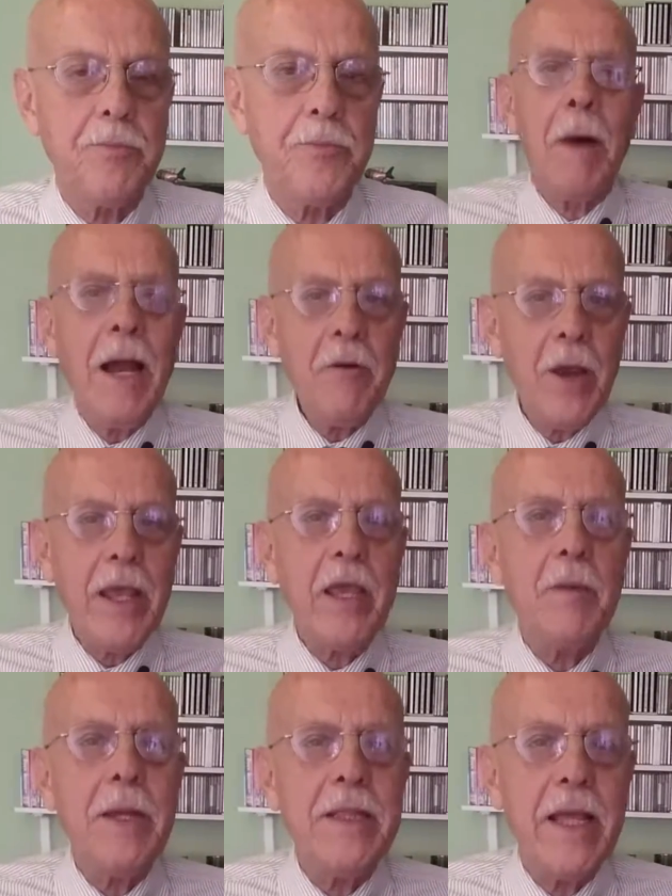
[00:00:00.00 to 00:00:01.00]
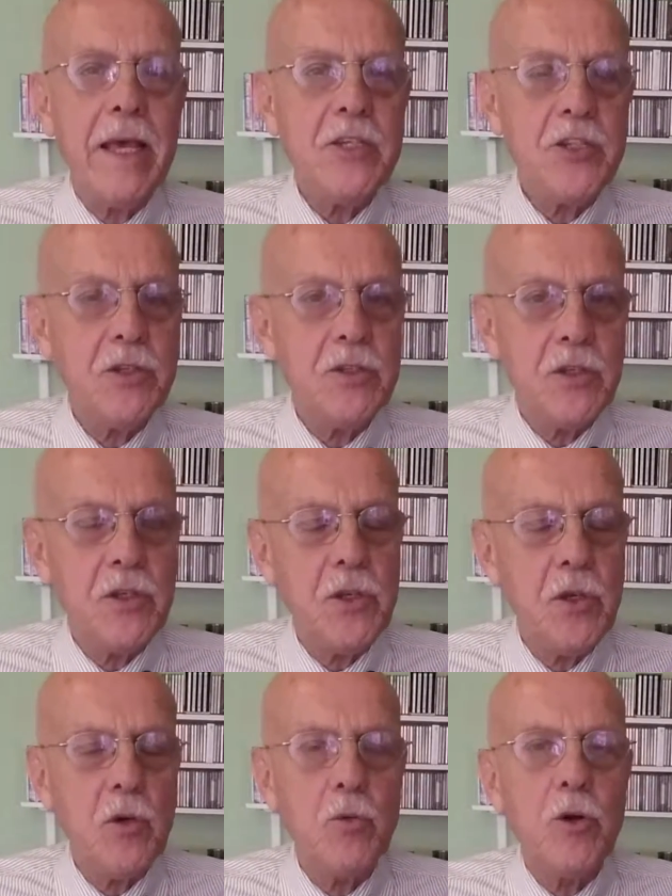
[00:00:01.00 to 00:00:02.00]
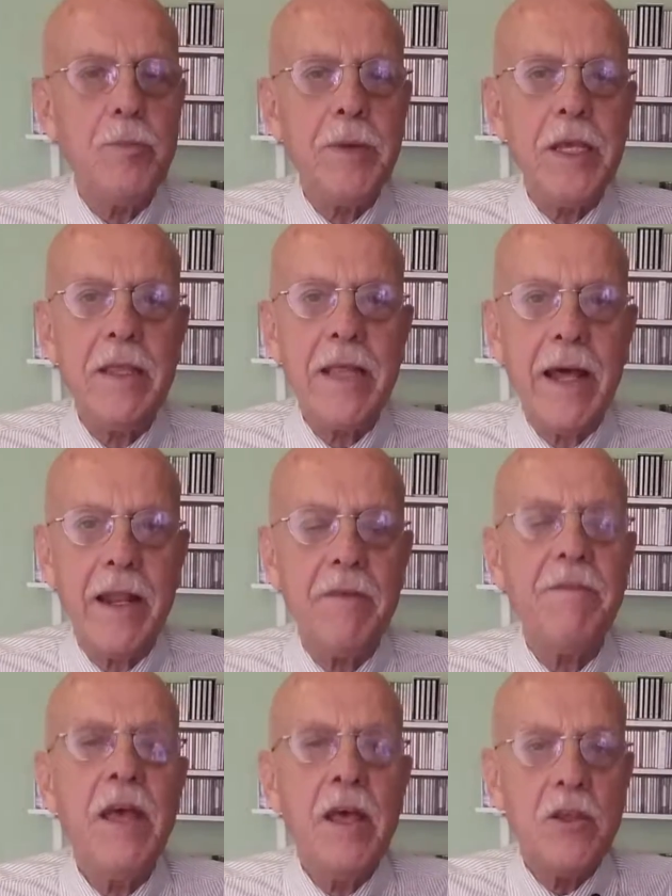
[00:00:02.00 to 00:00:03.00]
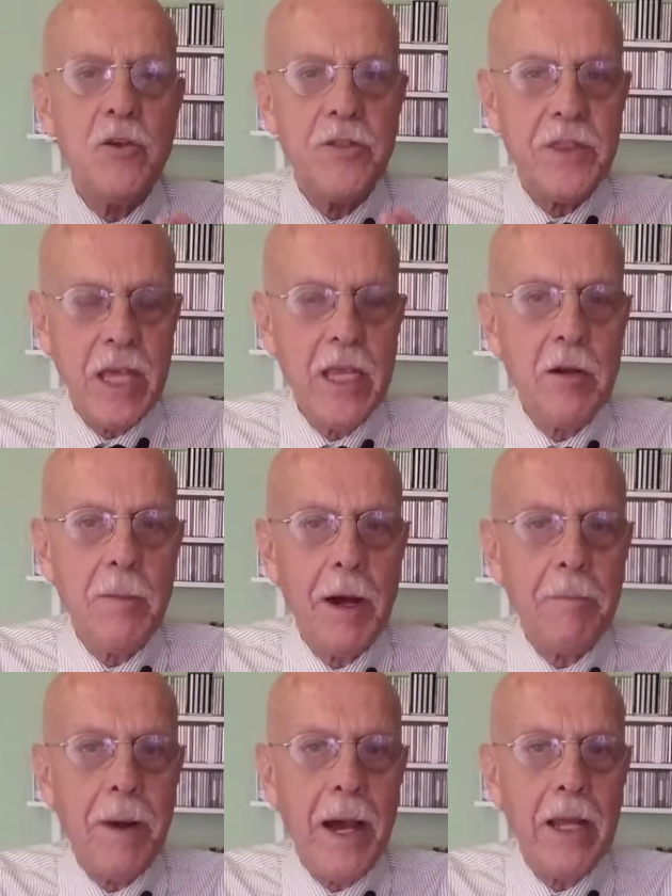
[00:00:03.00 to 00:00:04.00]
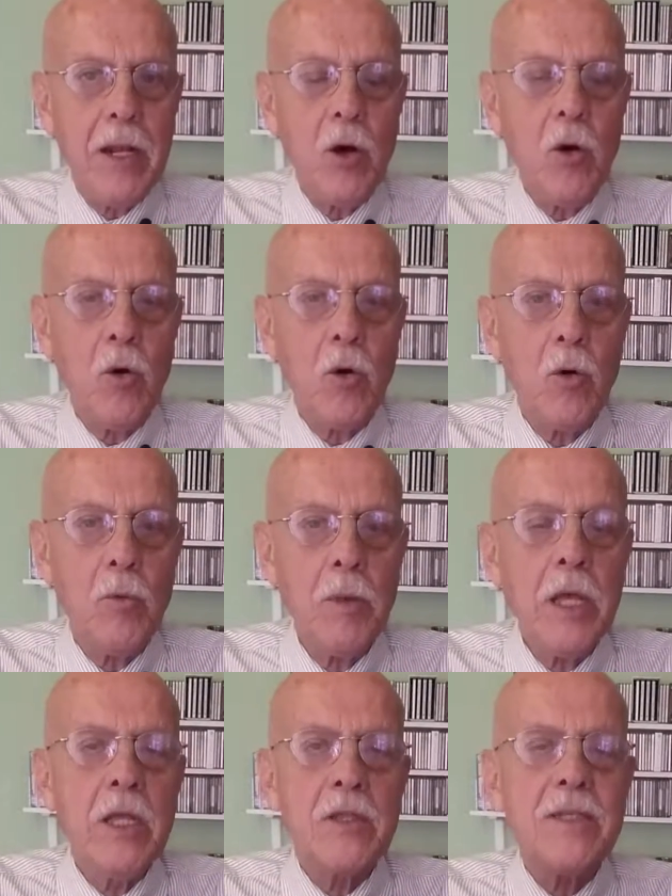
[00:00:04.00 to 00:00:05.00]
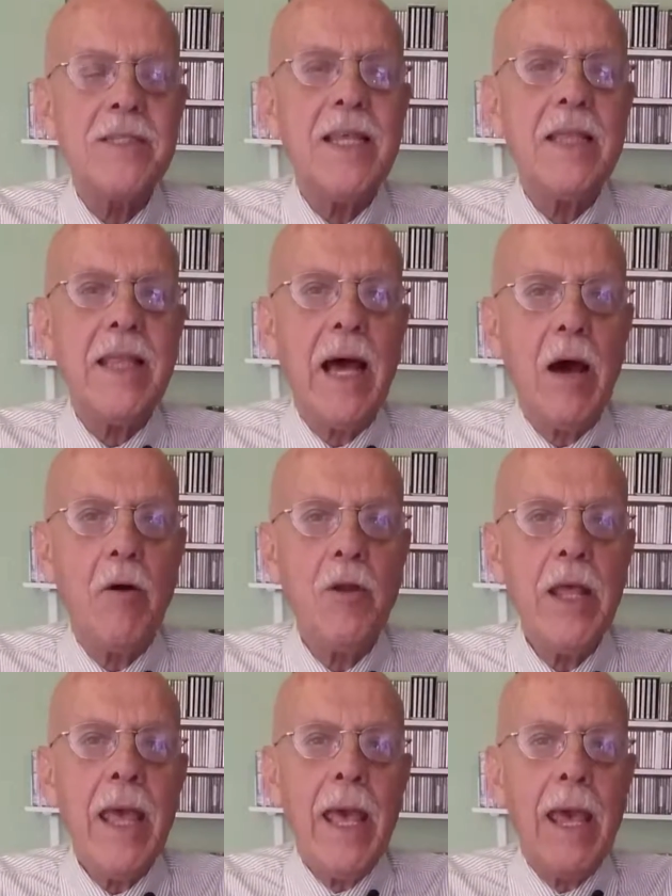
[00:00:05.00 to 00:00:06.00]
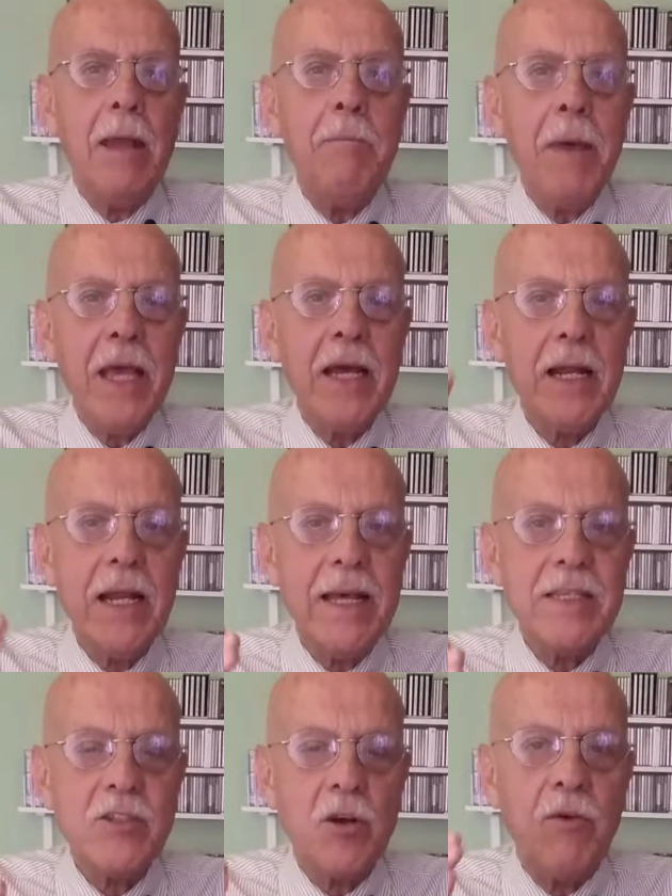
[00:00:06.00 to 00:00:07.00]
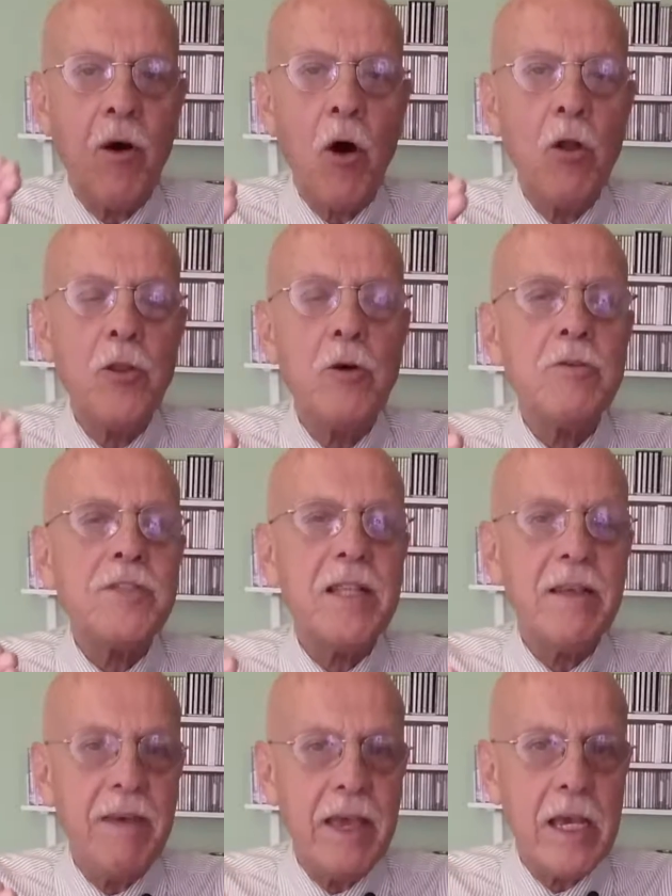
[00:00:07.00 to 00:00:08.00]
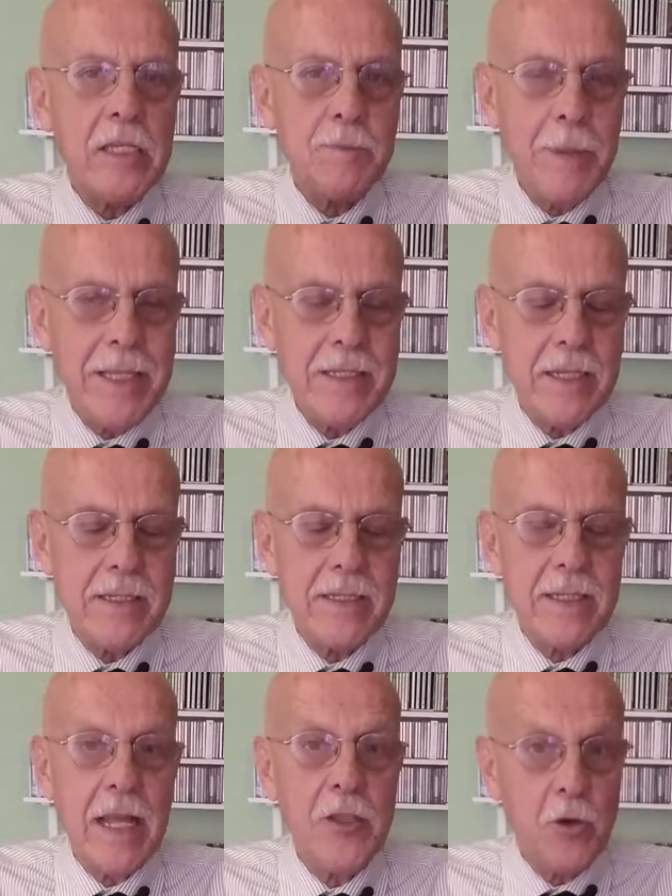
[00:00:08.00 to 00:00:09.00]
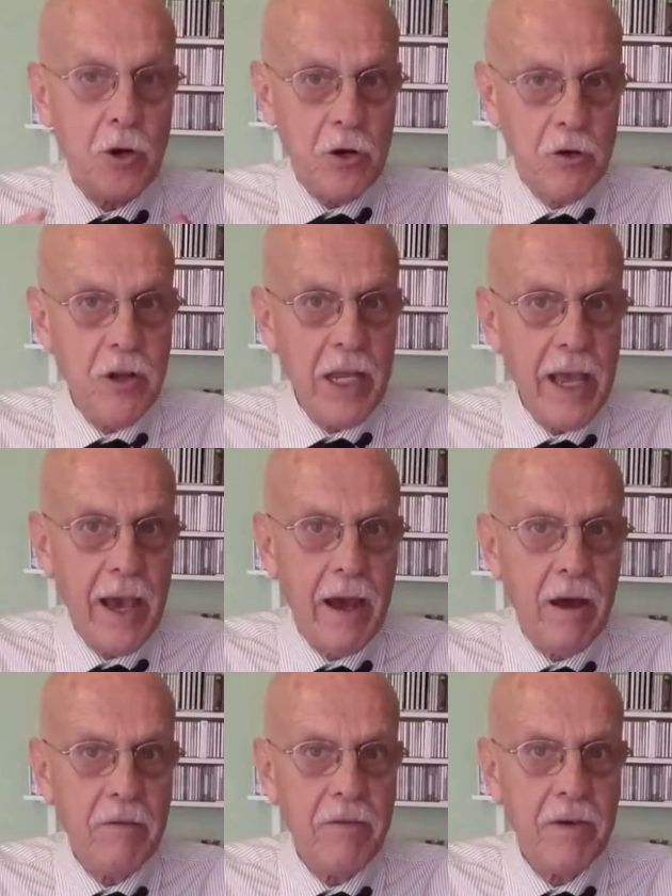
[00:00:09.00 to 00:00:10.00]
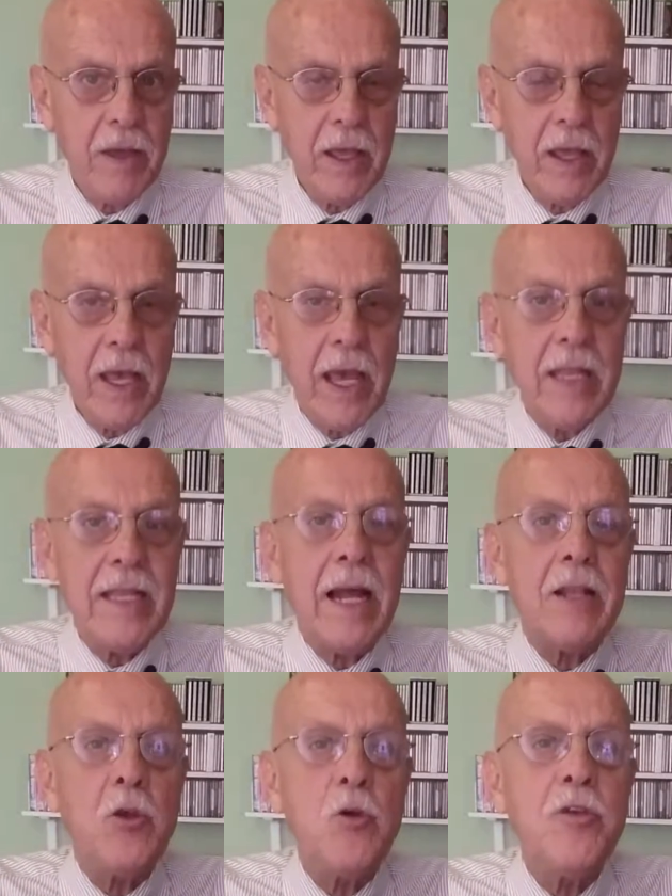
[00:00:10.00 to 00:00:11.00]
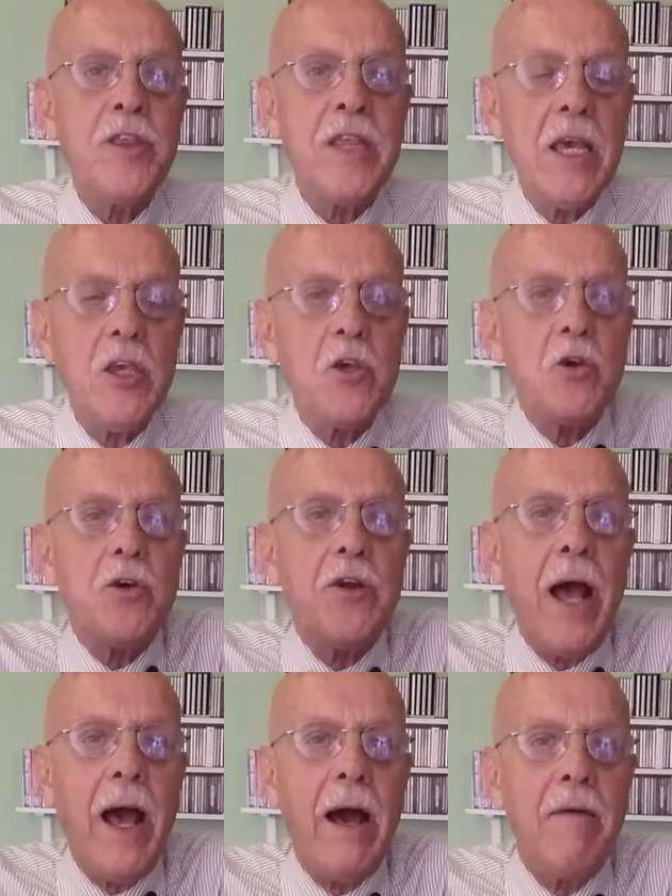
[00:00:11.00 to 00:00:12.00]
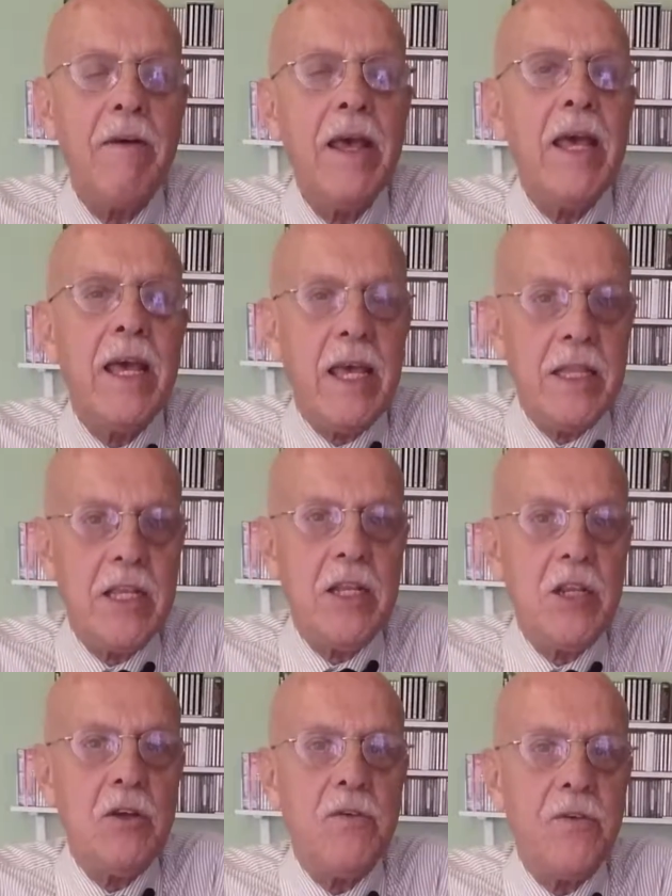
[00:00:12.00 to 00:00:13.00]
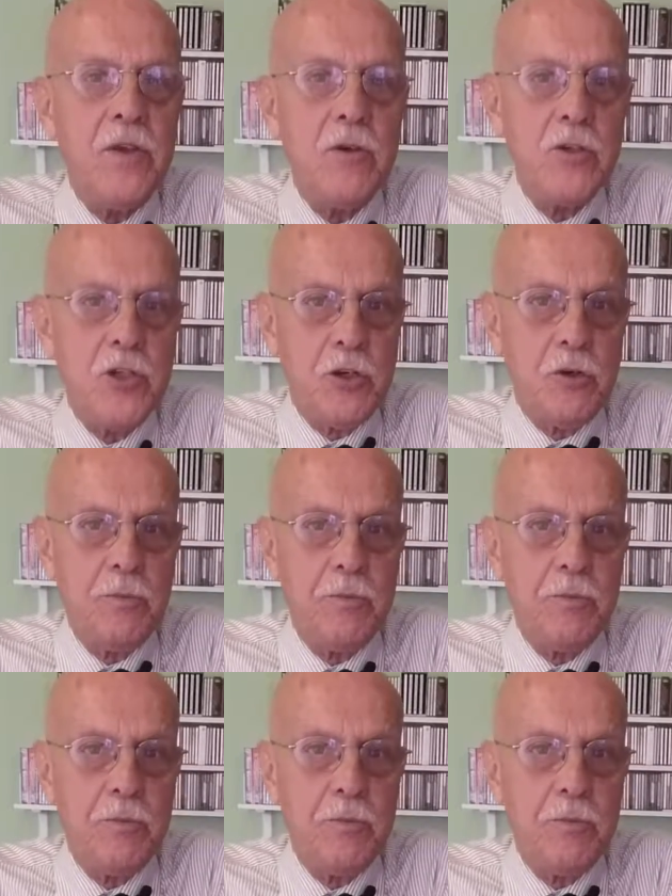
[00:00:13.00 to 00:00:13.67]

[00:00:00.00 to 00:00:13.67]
My recommendation to you would be that if you're thinking about buying a home, to sit down and make a list of all those living expenses that you currently have and that you think you could have in the near future.